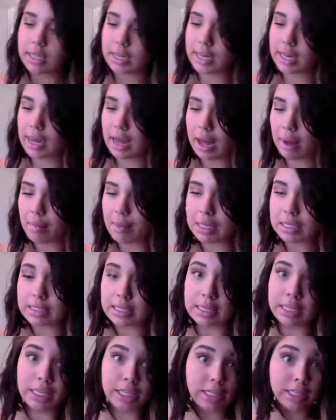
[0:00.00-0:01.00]
any
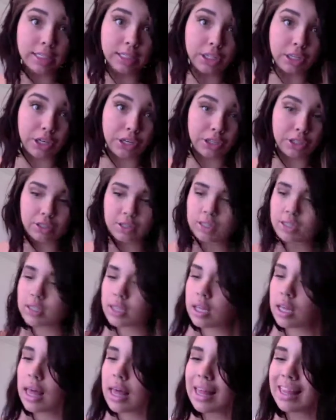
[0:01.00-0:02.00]
comments, any concerns,
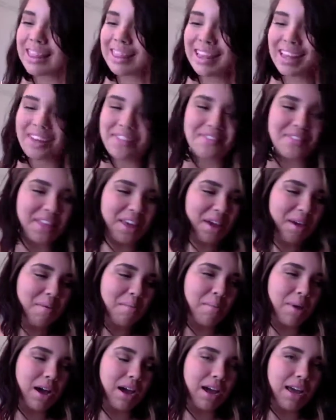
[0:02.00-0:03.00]
leave
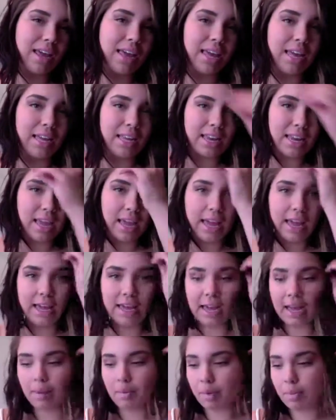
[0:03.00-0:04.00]
them in
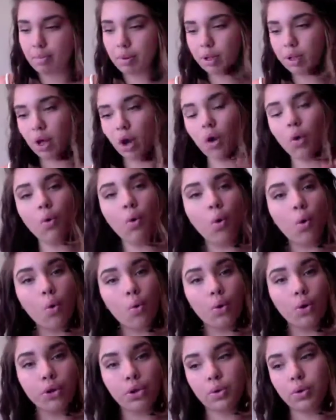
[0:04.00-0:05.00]
a comment below,
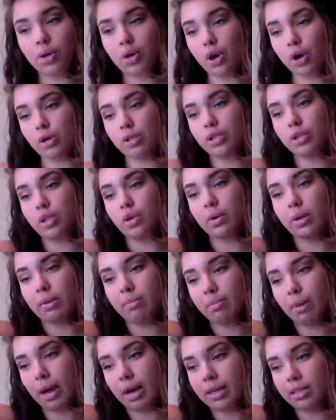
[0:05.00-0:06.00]
or you can also
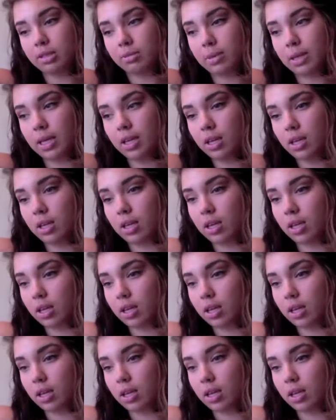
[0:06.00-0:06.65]
inbox me,